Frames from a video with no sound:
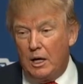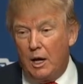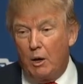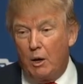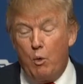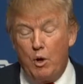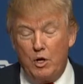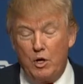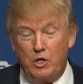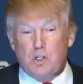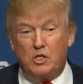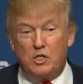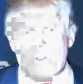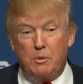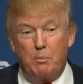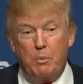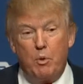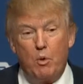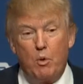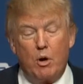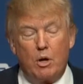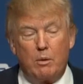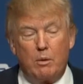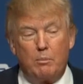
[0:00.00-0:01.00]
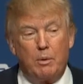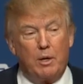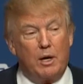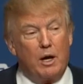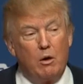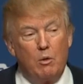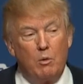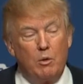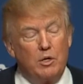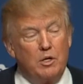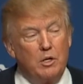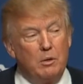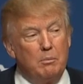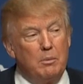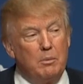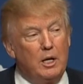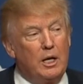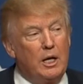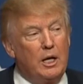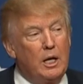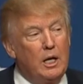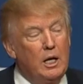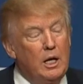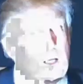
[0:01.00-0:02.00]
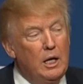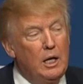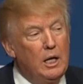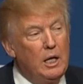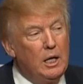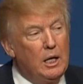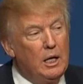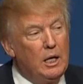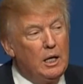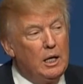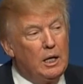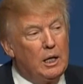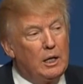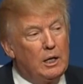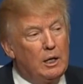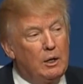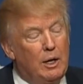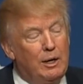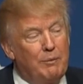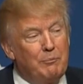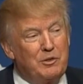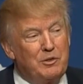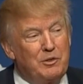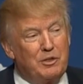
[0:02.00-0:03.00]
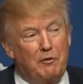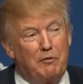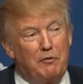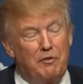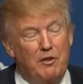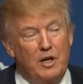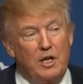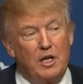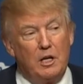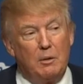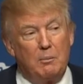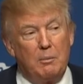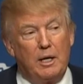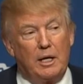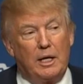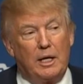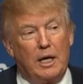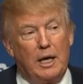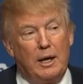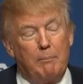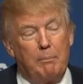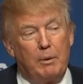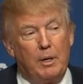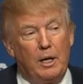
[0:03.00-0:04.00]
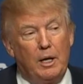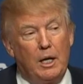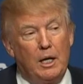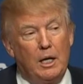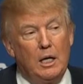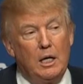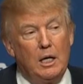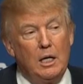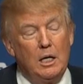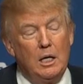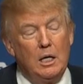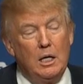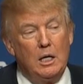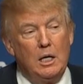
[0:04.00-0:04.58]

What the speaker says: I want your support, but I don't want your money. I'm self-funding my campaign.